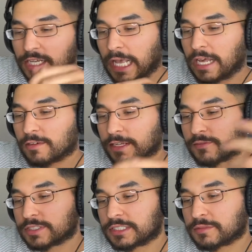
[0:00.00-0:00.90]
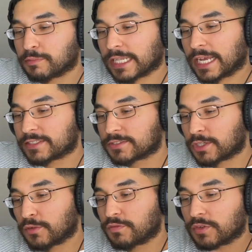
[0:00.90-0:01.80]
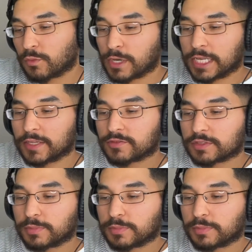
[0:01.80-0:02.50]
I'll never see blacks surfing waves,